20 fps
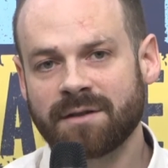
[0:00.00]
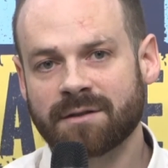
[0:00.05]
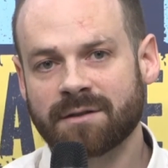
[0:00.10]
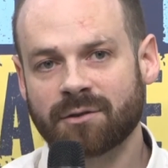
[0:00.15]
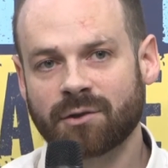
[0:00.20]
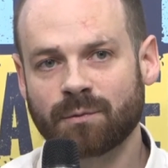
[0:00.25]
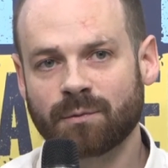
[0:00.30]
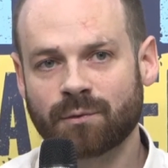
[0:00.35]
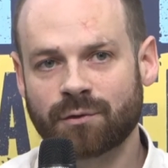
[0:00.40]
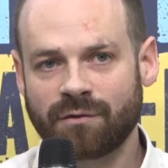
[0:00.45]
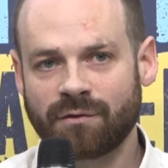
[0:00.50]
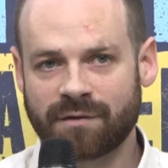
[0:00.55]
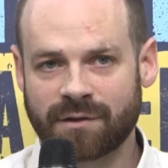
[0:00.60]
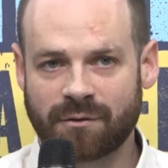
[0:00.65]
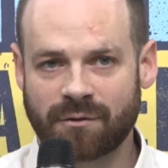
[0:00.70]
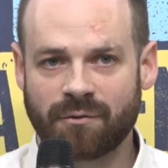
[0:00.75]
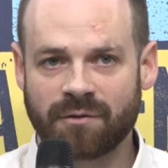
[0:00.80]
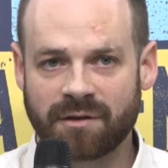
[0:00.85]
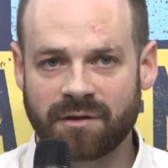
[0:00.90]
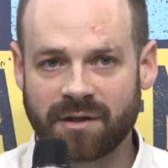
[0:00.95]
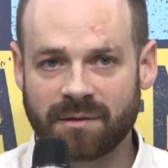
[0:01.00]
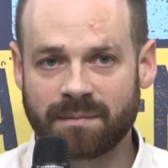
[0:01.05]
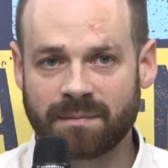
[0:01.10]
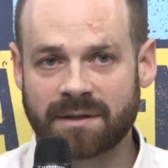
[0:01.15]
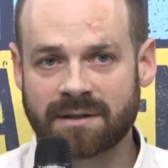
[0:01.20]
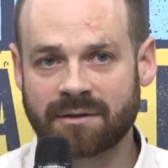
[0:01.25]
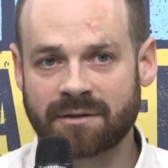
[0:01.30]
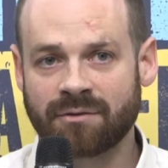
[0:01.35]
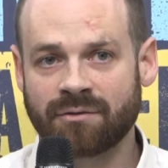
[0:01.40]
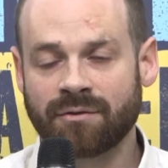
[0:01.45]
that is not being
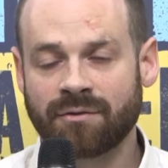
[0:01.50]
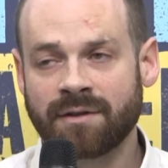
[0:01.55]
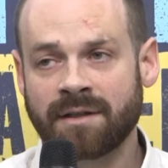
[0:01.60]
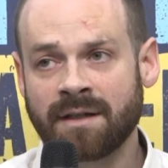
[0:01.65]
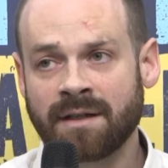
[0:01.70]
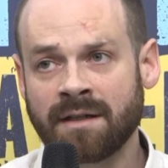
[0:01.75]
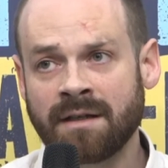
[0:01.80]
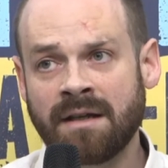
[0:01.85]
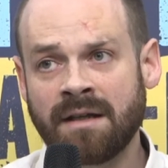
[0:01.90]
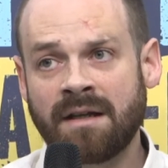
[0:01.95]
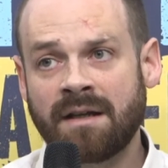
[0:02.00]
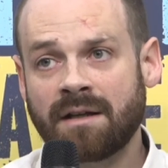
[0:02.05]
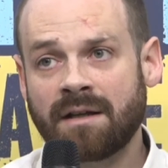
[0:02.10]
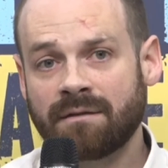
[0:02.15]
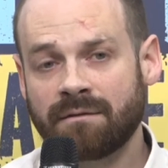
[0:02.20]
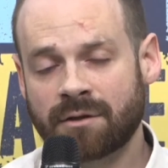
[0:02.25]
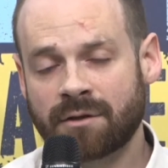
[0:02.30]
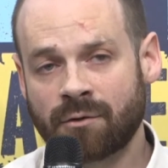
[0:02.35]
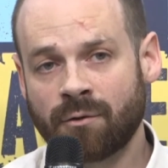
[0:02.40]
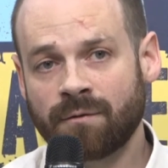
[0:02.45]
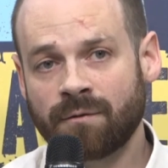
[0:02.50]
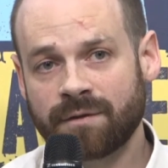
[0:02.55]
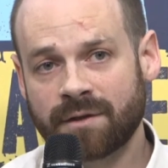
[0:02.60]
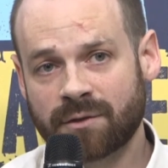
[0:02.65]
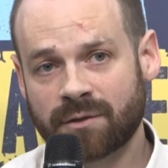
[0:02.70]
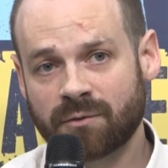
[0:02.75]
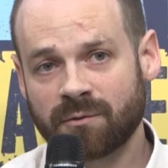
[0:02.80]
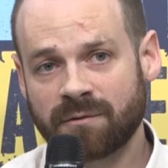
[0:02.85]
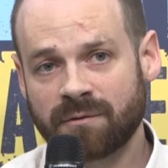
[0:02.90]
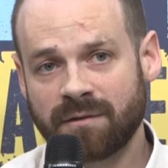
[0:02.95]
understood by all of the experts,
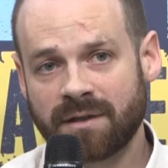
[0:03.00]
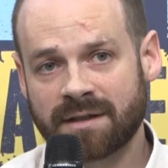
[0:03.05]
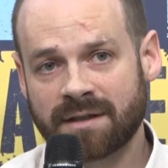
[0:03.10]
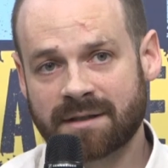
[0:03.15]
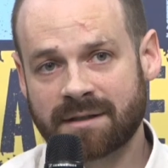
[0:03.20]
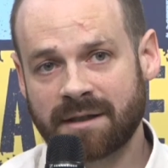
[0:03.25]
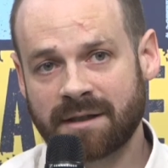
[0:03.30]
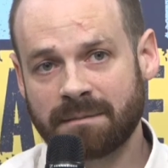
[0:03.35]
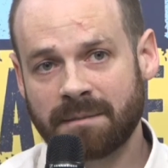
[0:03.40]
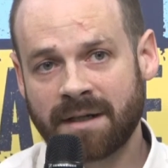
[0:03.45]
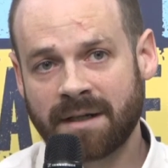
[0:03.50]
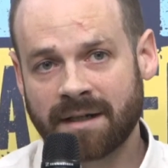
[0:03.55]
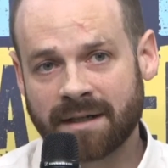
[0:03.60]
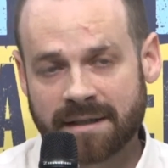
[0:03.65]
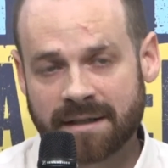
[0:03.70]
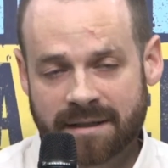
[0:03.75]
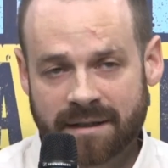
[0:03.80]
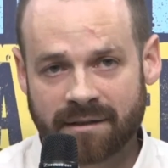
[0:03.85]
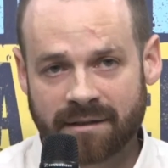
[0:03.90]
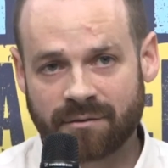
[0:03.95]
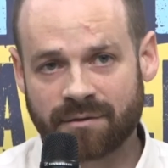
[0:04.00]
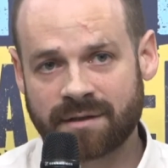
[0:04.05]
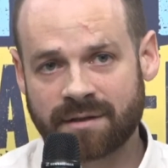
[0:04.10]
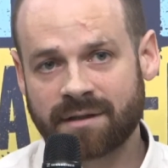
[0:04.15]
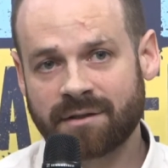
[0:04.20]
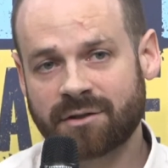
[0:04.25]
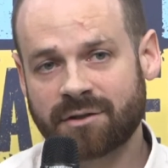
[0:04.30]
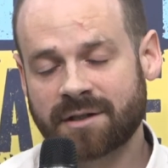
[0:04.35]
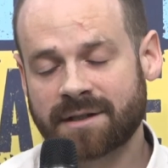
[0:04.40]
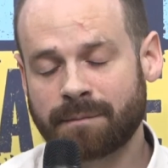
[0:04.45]
because the
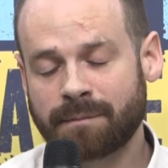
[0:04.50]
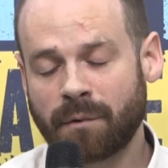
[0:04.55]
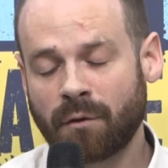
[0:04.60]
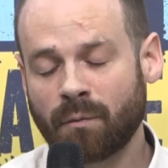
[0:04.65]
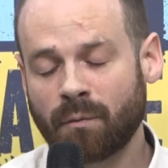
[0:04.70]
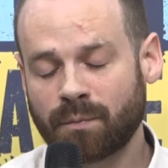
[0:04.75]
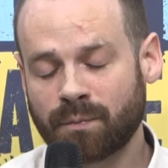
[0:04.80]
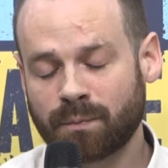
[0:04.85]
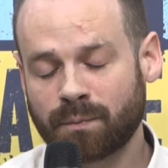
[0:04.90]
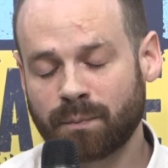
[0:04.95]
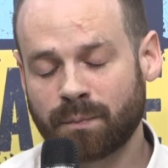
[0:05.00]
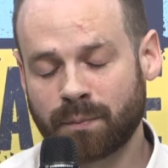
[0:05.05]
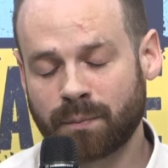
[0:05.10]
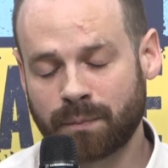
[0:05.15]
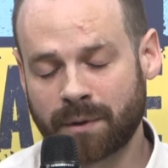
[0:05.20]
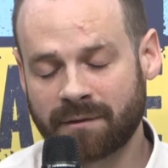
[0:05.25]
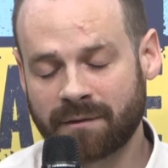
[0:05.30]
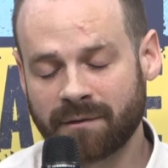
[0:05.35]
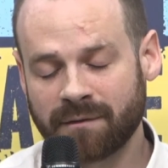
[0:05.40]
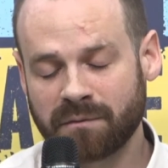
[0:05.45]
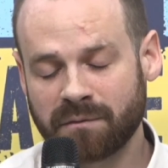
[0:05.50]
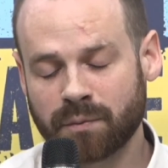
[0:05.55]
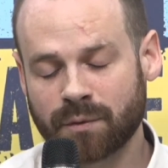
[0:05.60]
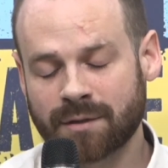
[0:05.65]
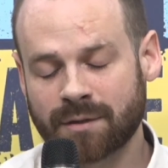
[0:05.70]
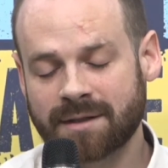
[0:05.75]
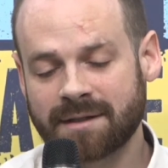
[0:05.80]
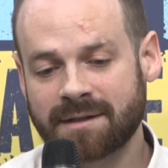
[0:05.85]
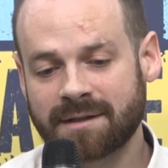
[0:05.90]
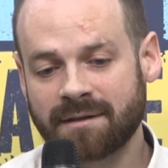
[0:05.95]
law says one thing, the
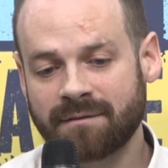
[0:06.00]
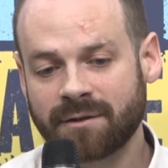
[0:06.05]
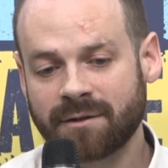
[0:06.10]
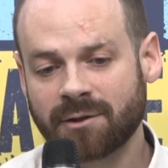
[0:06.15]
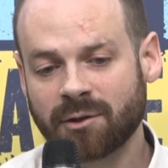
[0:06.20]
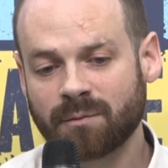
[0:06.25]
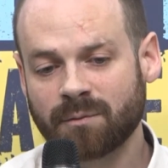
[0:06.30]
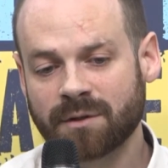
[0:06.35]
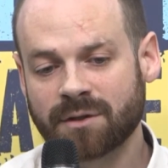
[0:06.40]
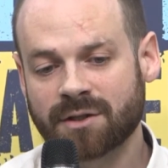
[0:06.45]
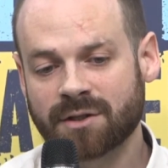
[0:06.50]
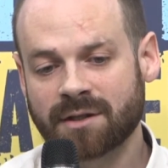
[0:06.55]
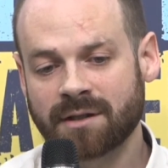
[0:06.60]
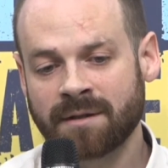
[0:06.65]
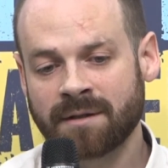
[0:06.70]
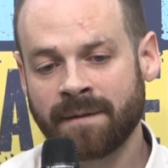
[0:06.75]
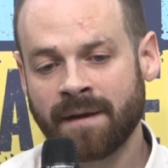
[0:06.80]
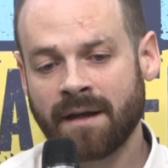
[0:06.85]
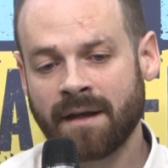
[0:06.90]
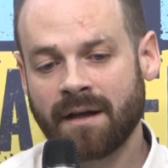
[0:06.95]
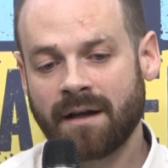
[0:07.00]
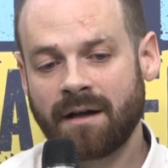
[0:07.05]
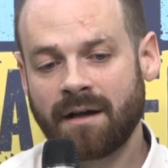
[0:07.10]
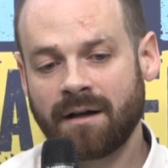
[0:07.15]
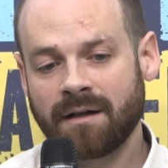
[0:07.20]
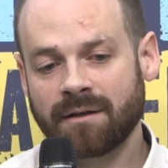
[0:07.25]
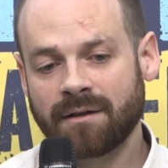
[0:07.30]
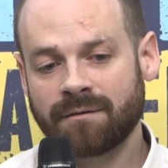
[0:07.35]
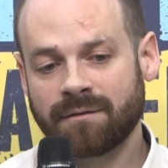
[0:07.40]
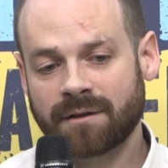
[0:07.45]
Supreme Court
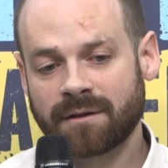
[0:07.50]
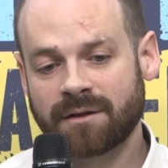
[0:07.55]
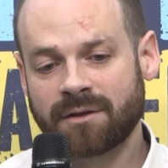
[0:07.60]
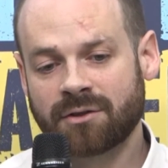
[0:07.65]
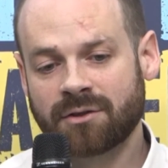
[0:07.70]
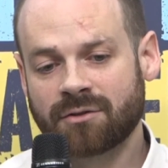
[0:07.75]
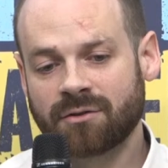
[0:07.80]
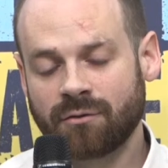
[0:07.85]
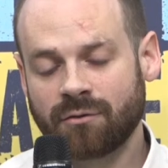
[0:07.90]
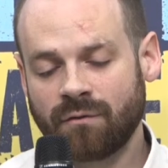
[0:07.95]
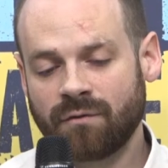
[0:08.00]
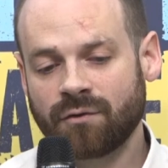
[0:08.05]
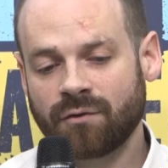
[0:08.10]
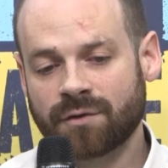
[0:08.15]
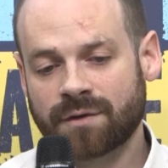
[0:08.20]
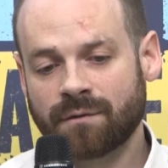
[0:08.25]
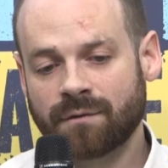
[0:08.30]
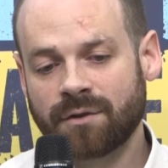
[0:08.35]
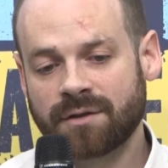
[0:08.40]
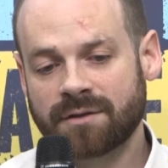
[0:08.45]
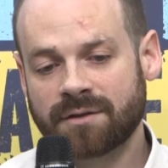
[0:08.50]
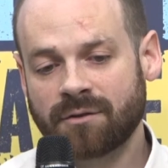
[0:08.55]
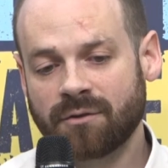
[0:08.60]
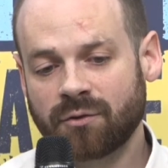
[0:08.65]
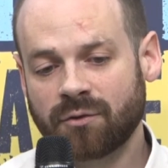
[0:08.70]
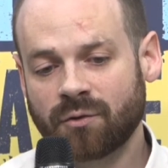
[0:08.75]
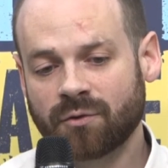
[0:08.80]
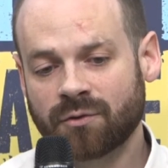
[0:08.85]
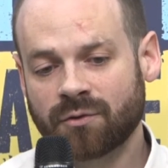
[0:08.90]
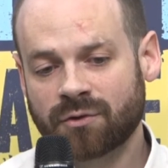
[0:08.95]
tries to construe it in a
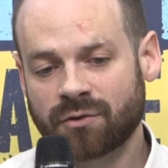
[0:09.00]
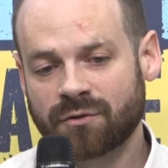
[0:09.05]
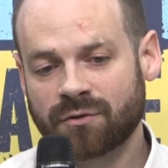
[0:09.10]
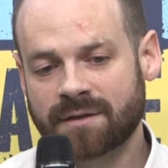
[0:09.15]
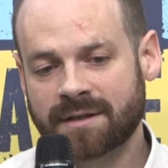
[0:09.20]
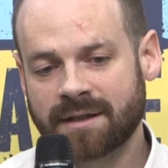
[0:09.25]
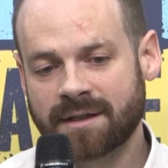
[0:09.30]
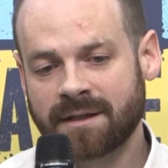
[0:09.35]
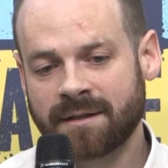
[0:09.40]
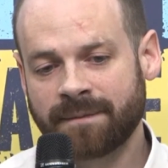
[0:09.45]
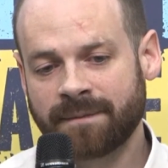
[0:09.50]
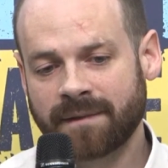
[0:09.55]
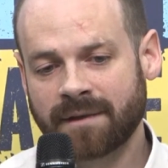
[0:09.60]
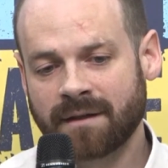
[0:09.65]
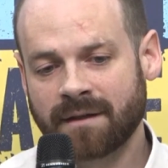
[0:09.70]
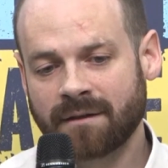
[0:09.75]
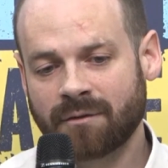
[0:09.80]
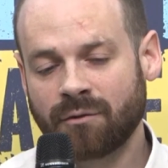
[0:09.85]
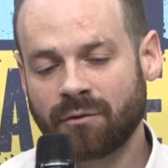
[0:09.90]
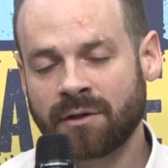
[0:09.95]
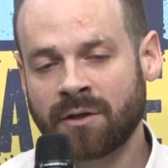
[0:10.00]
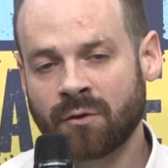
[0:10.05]
different way, but basically it all